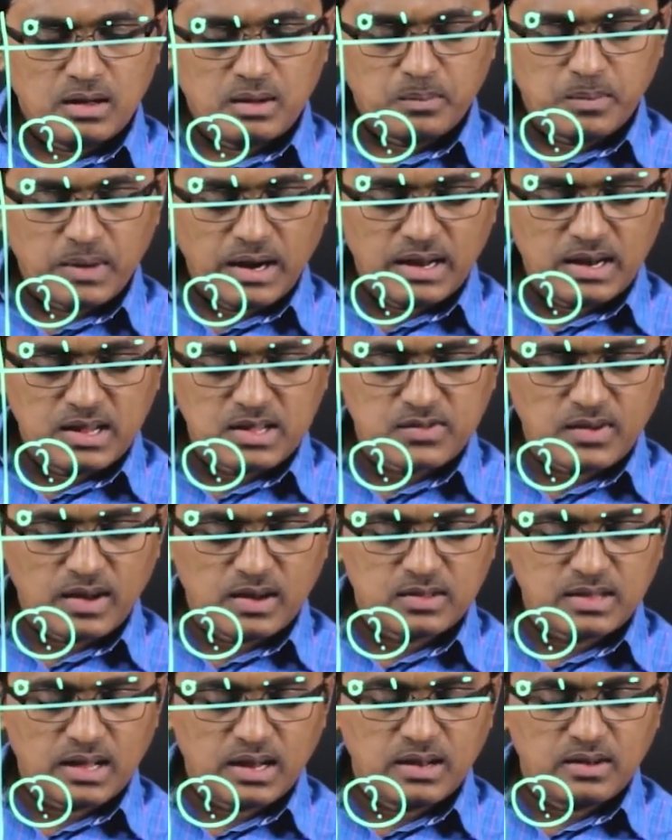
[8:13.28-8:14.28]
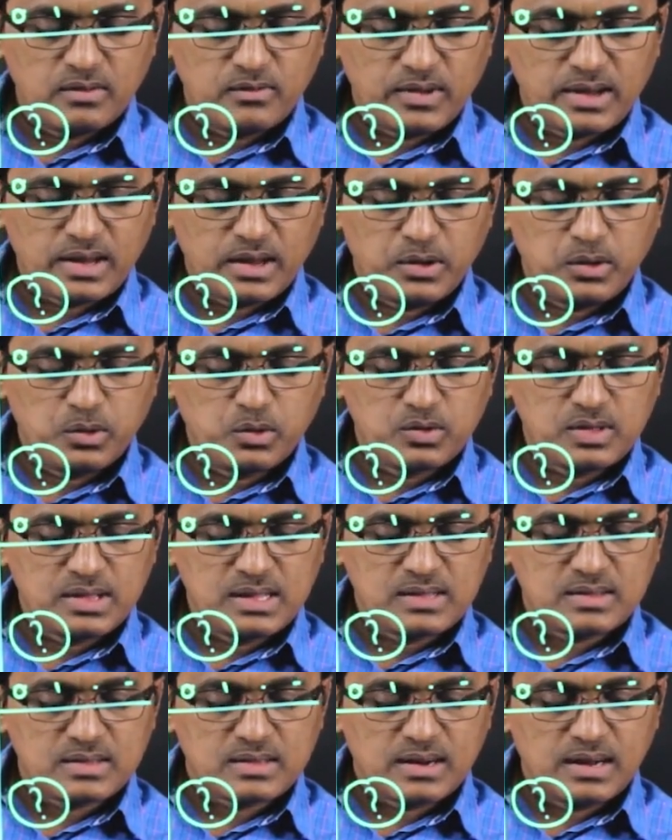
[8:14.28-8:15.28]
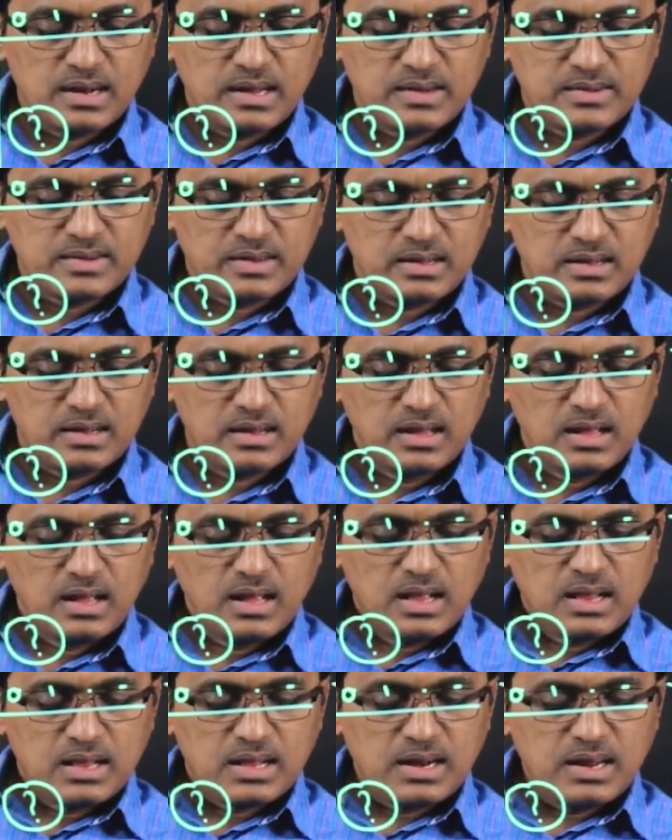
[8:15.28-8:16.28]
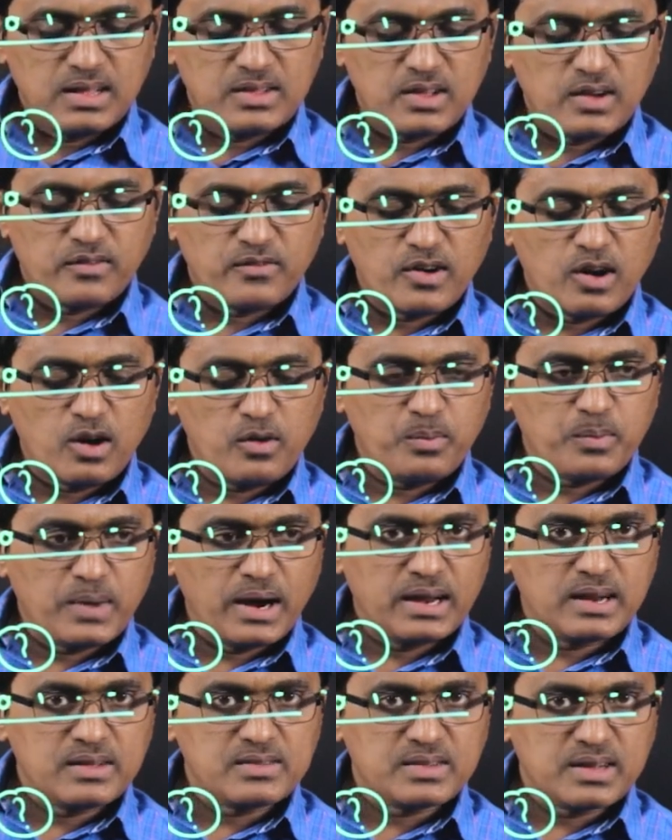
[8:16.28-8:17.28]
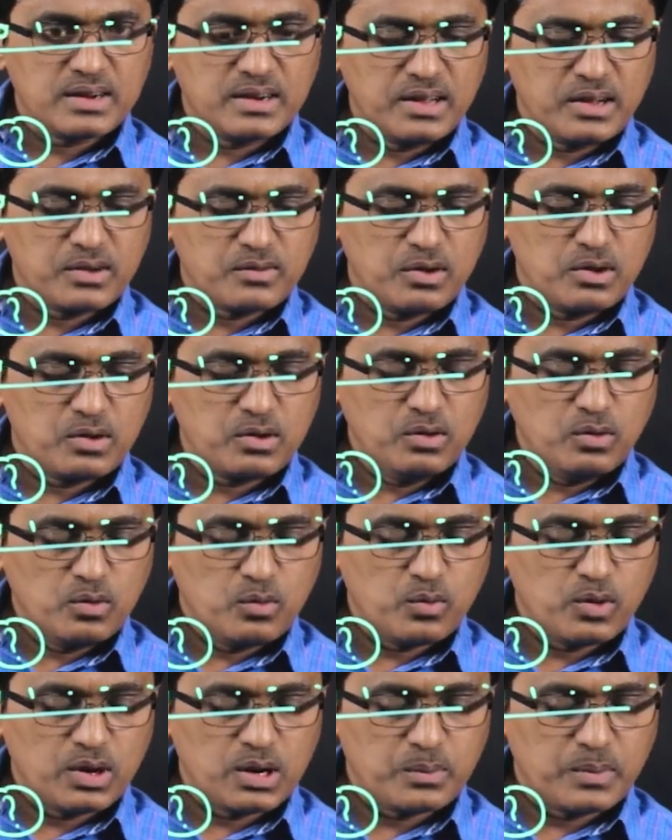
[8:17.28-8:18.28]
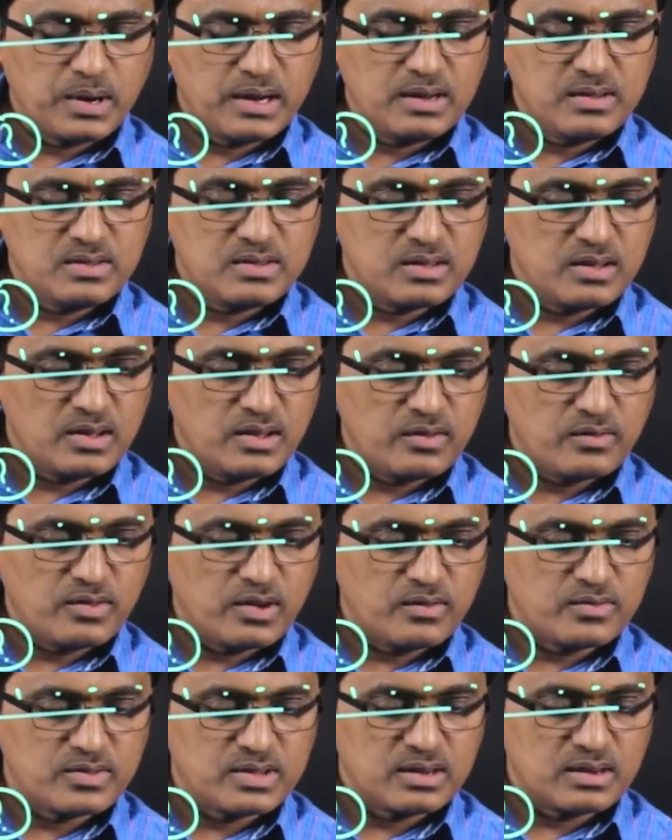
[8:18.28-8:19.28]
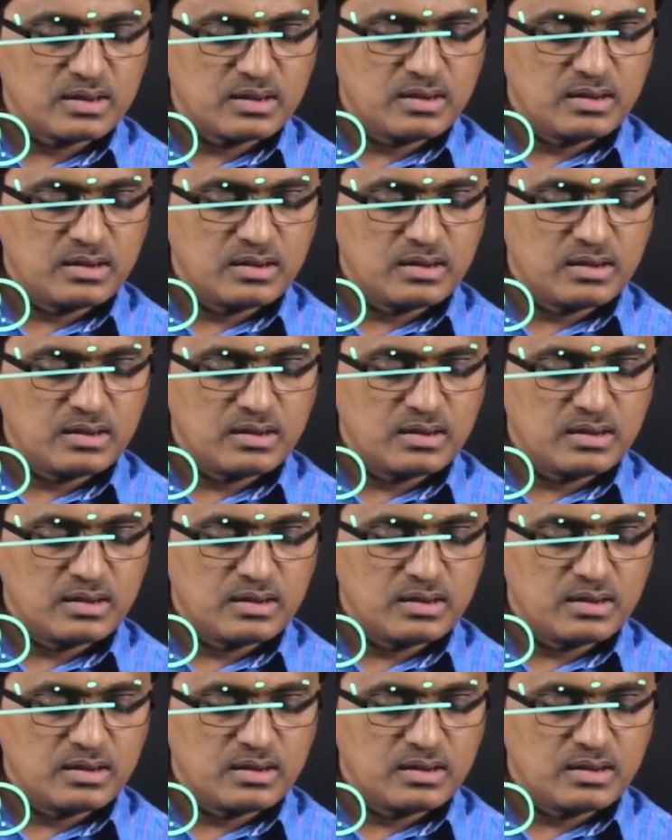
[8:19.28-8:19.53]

minus value, then we can use this relation, that is f of minus z equal to 1 minus f of z.